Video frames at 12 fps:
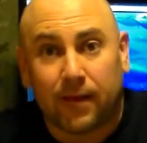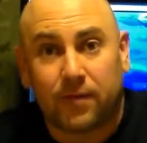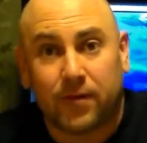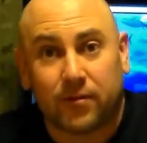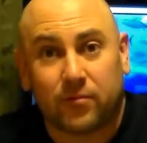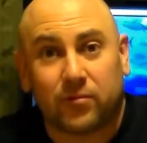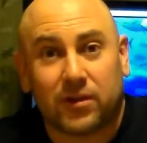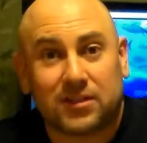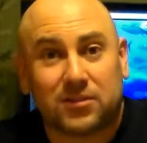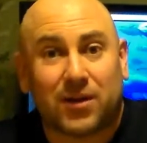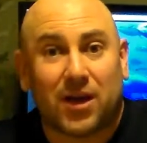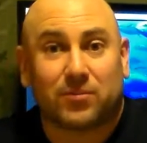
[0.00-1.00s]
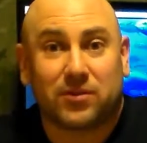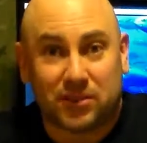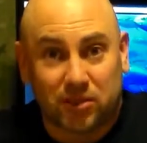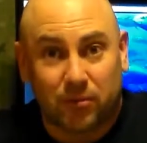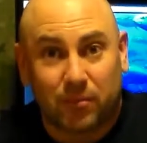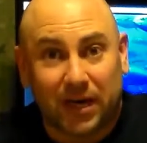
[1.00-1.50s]
Then what ends up happening
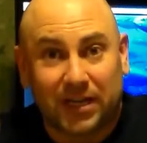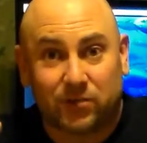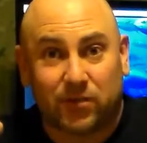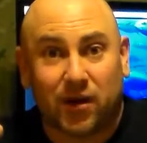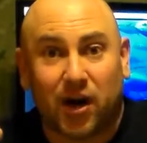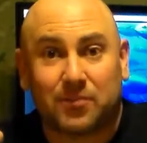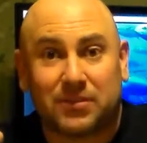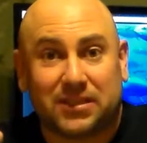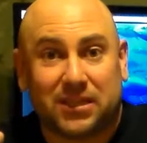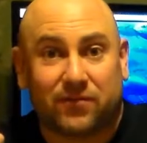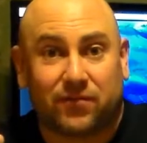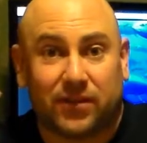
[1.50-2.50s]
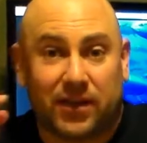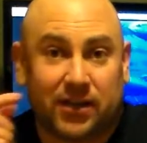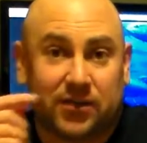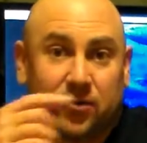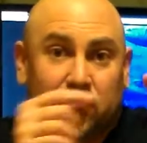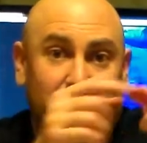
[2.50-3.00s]
is your mind will compensate for that.